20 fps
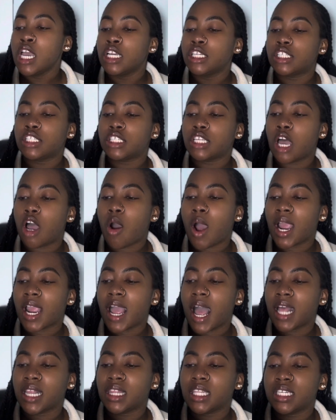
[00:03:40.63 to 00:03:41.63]
So I
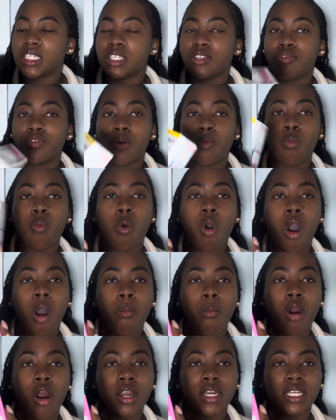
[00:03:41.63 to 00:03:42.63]
got this from
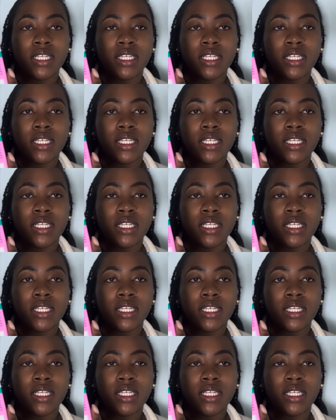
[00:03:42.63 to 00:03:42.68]
Walmart.